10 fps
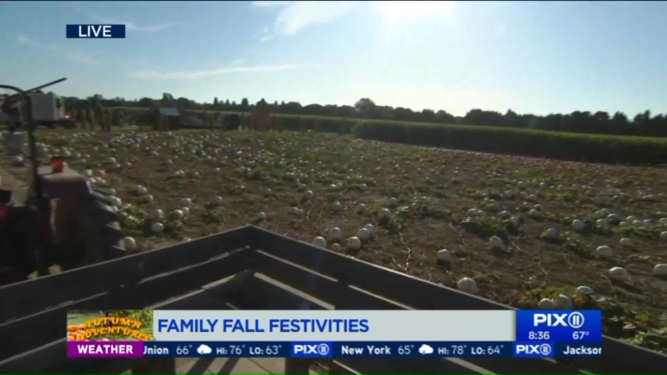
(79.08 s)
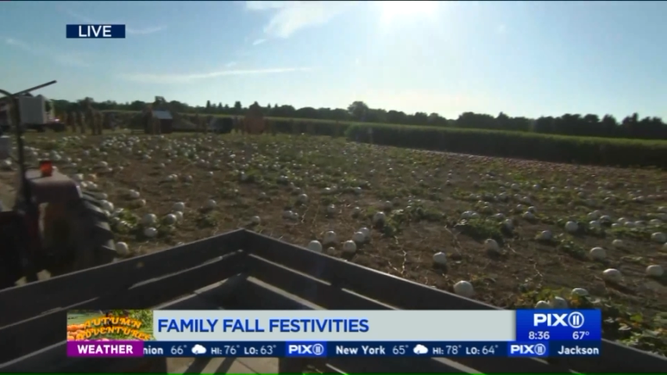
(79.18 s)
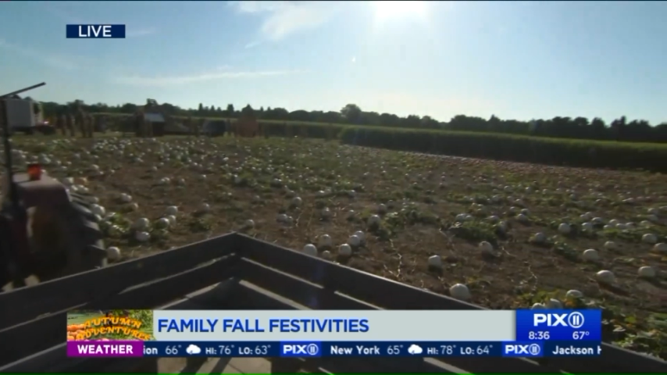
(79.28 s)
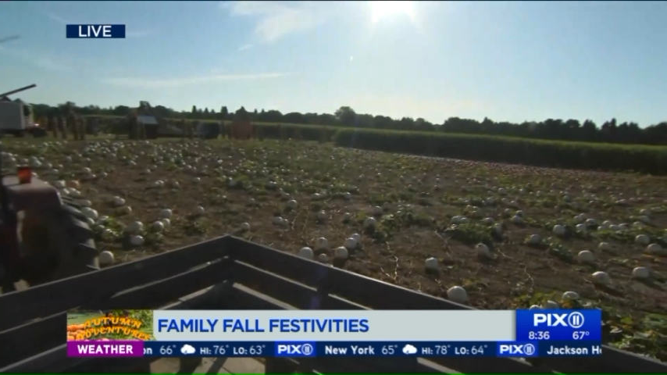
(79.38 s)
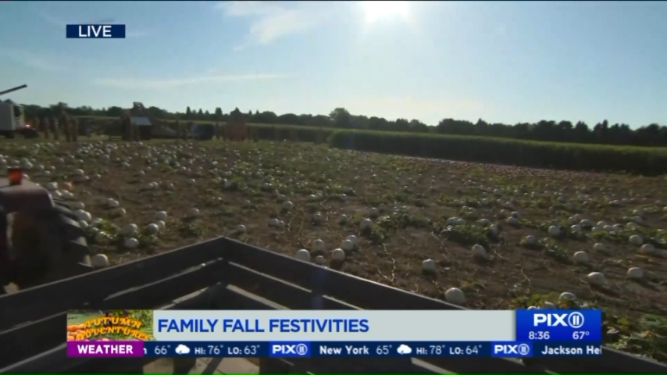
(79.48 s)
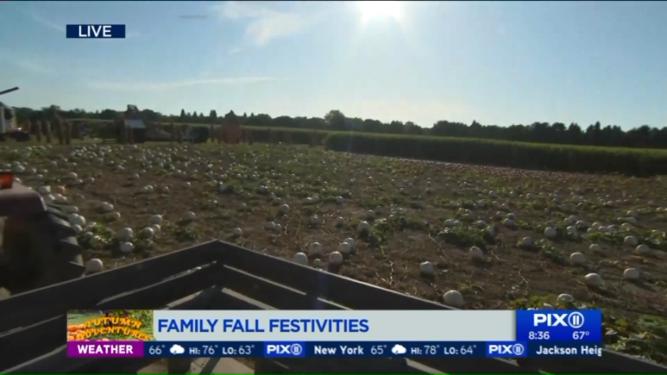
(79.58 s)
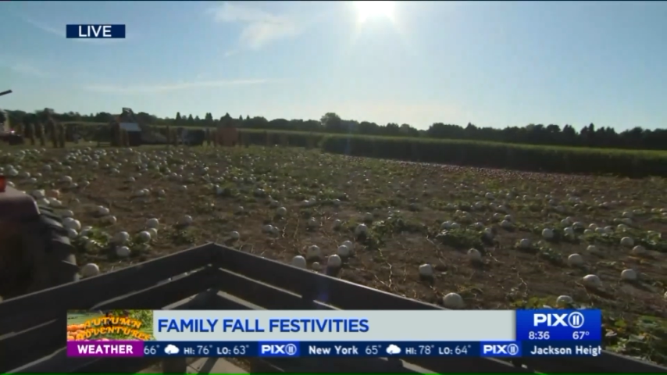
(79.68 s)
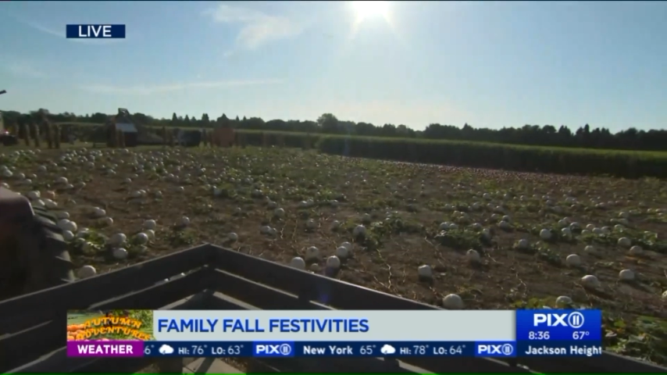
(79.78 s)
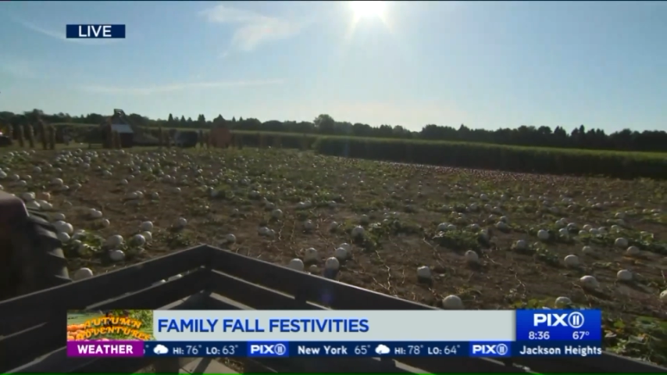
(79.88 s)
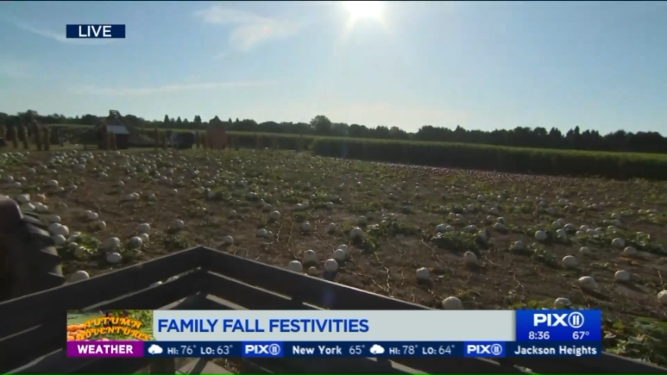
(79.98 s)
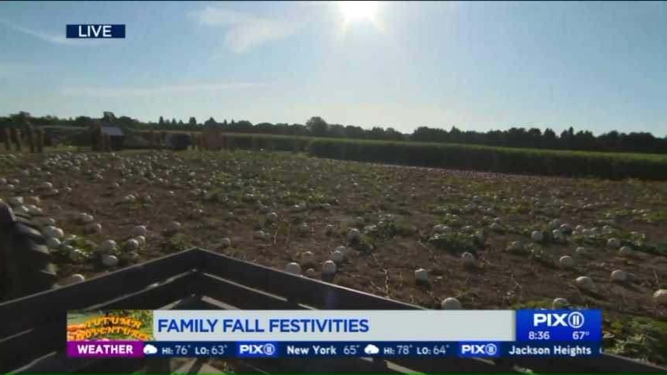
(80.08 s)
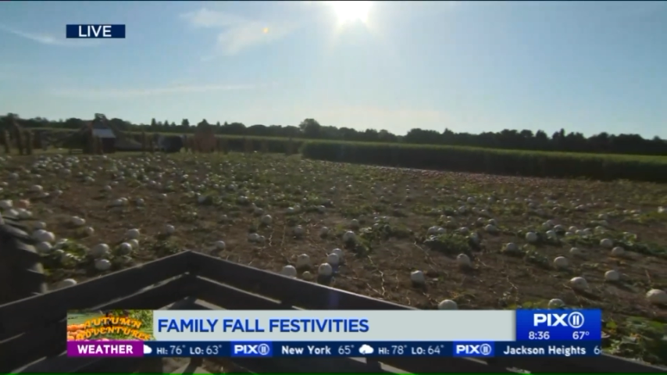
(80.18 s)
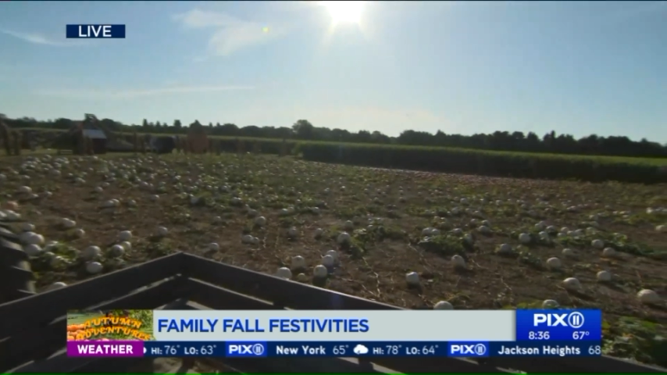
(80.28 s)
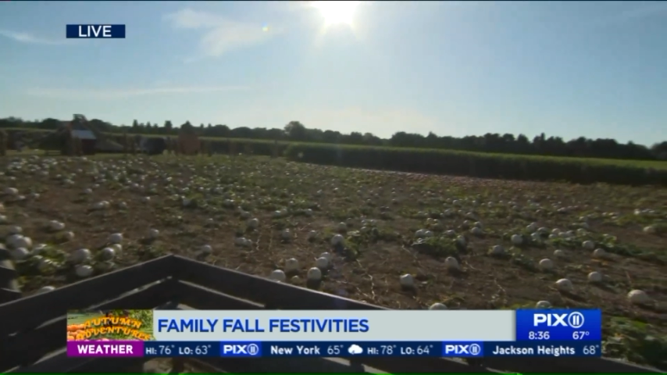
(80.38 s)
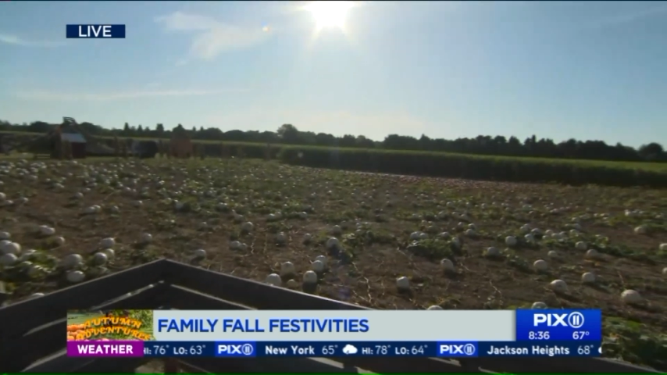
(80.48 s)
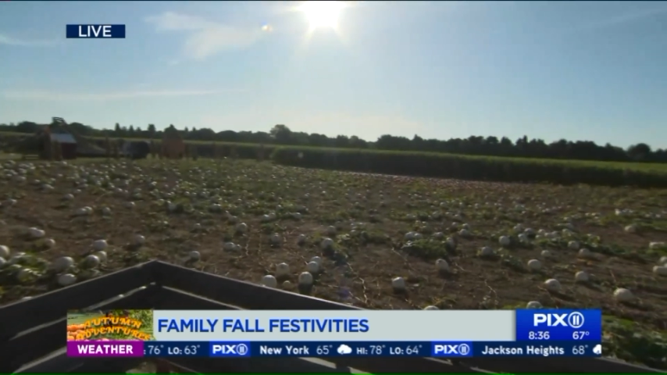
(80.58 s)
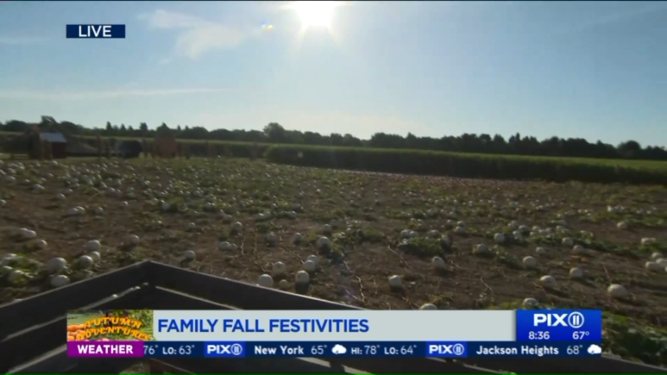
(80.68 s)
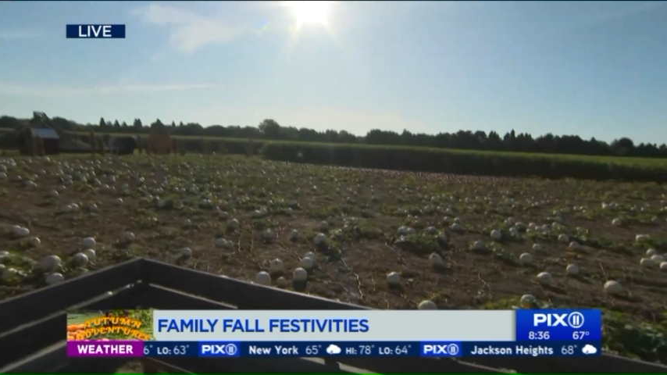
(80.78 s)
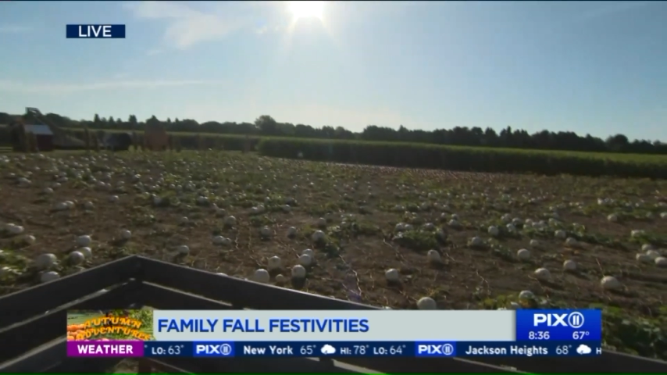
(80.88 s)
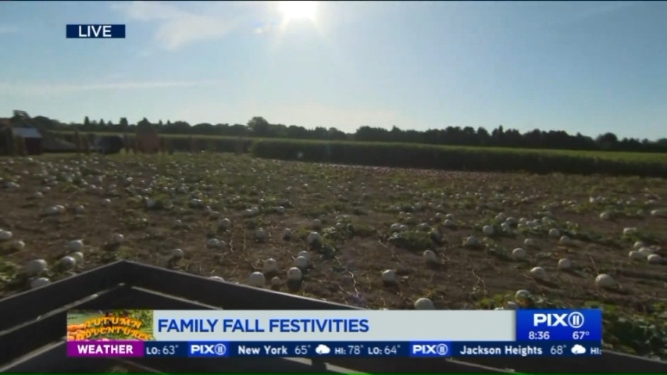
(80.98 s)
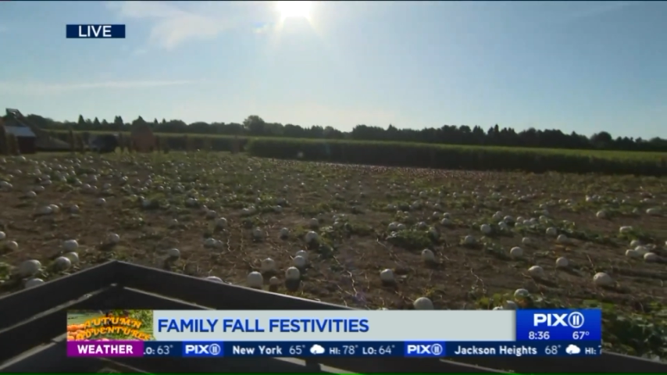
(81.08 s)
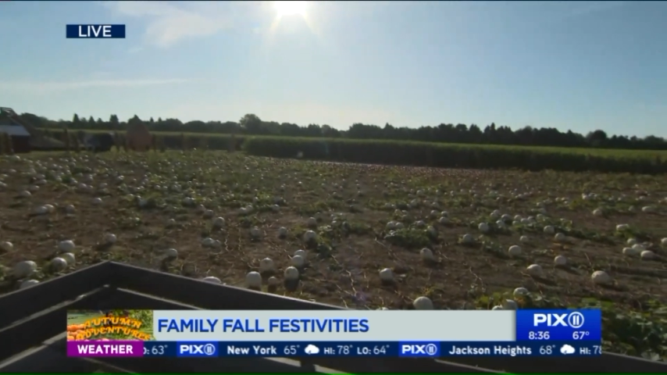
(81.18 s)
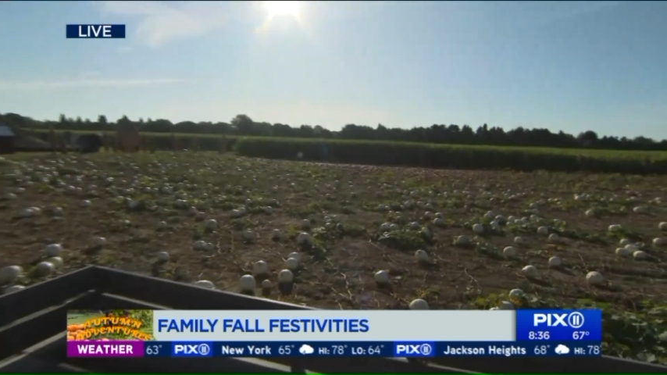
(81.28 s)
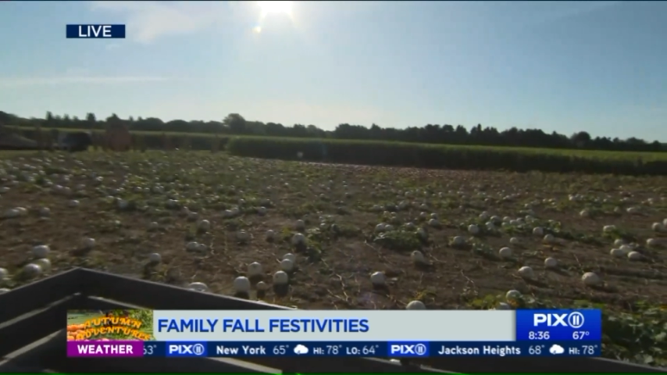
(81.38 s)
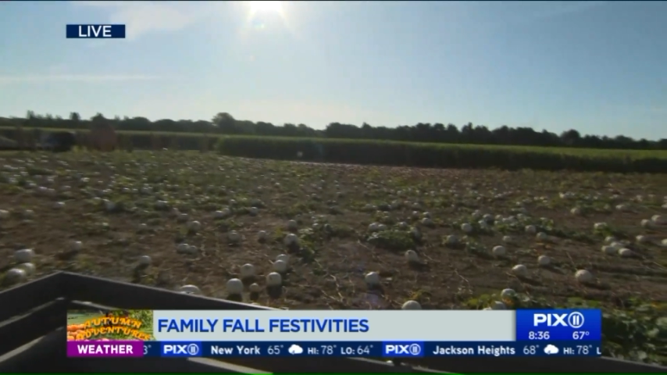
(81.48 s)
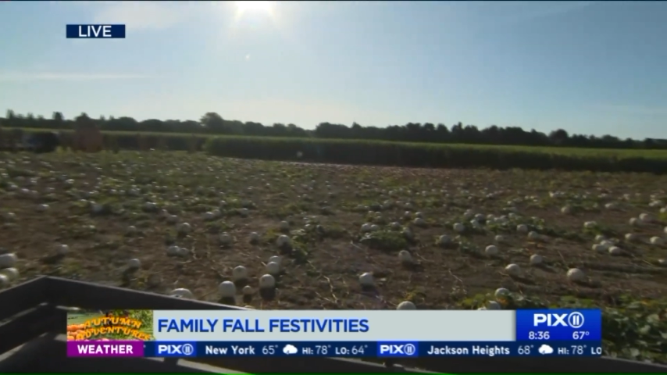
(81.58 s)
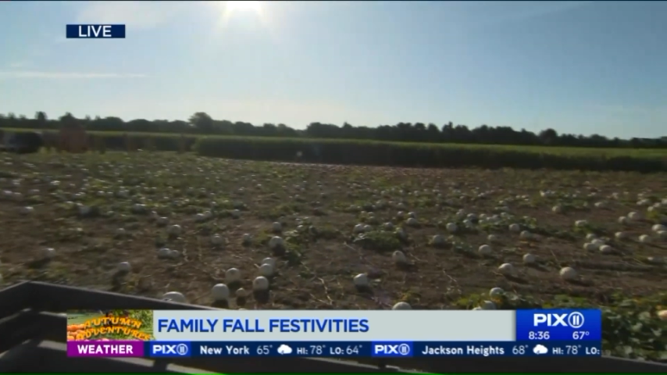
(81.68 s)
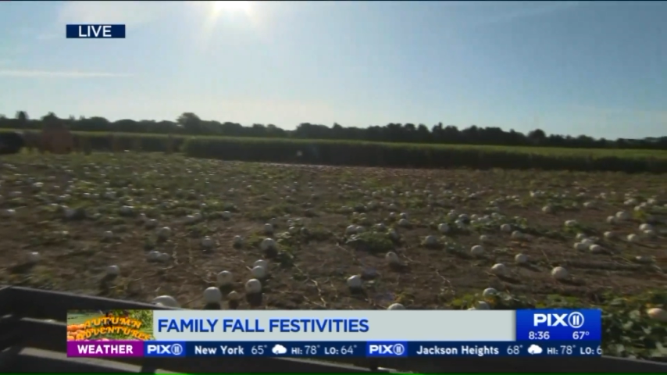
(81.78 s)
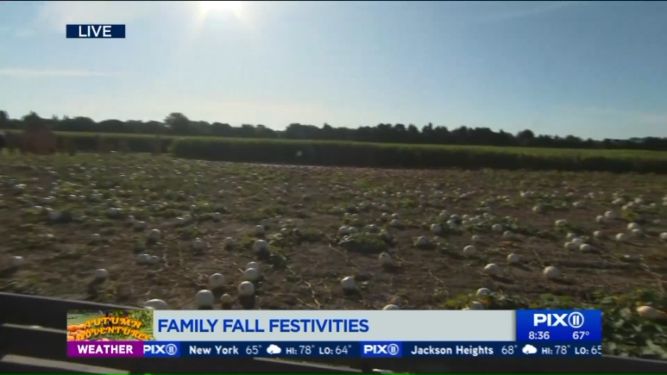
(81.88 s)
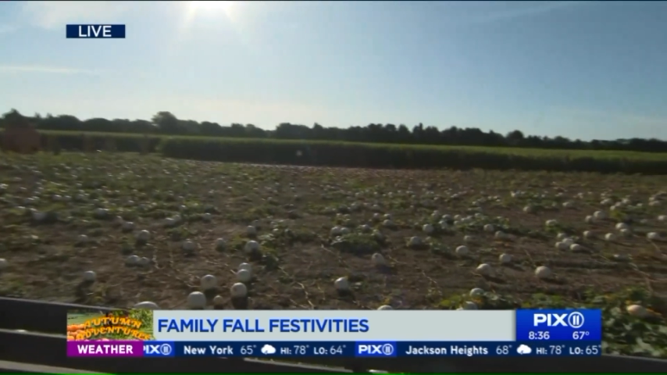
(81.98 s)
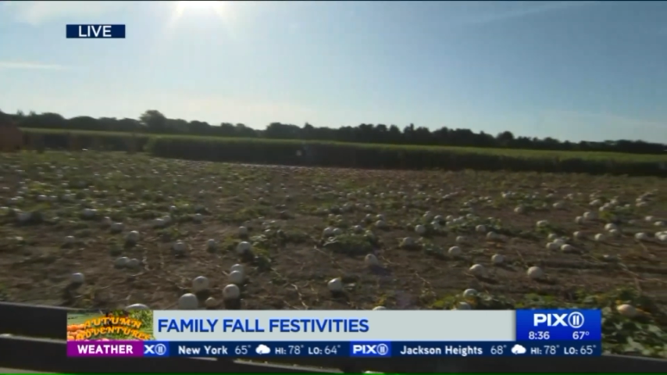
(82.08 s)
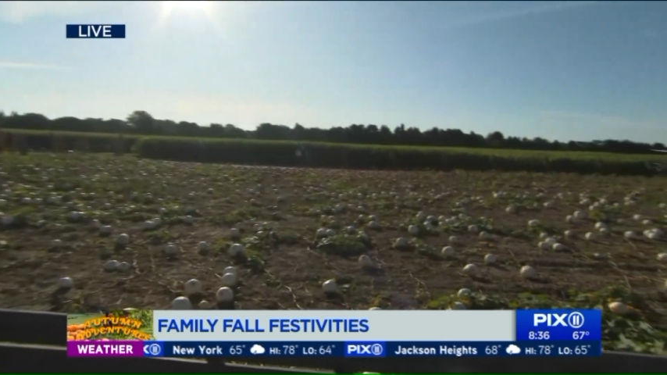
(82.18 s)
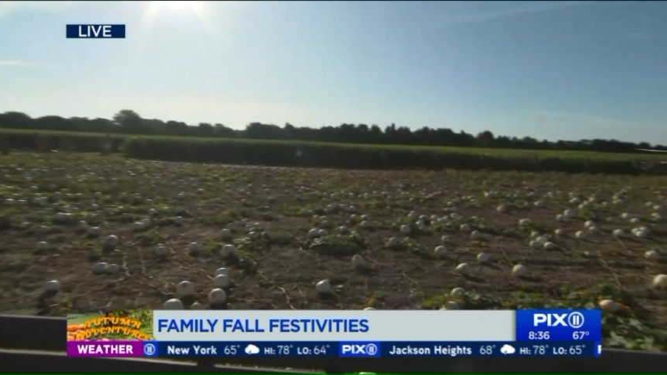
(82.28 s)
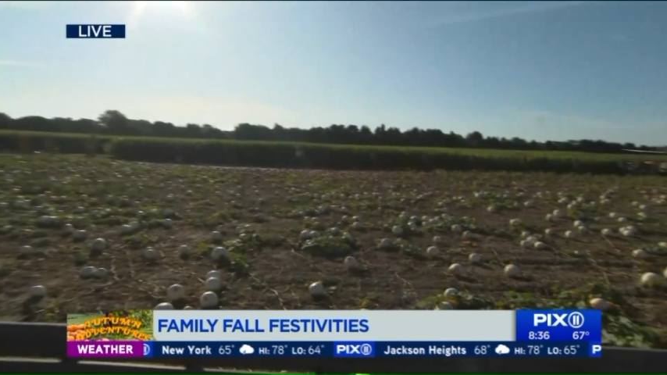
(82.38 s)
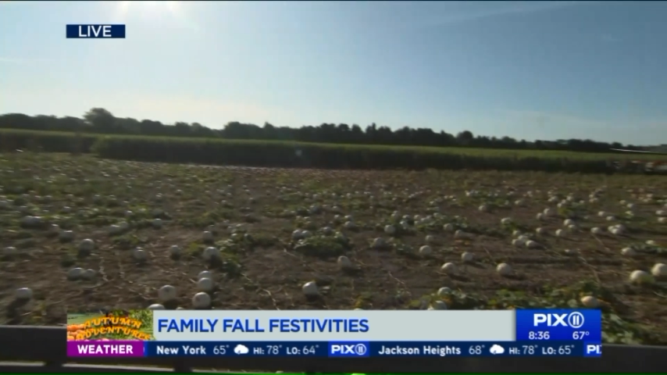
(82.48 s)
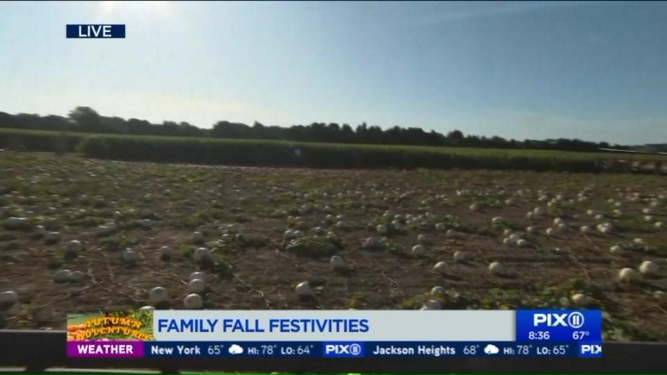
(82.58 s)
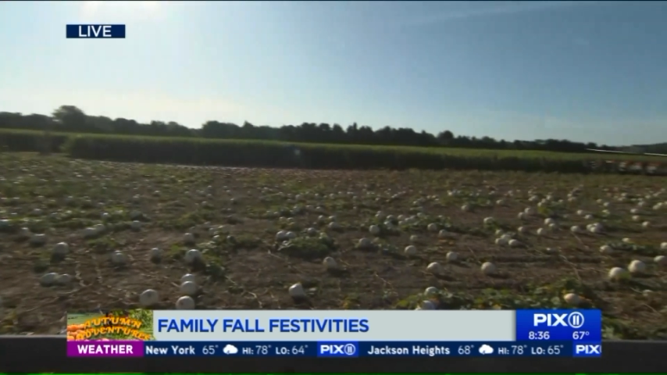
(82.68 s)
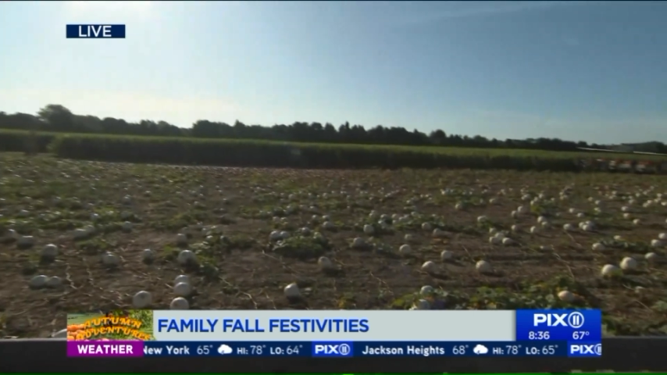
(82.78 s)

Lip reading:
[unreadable: no face in view]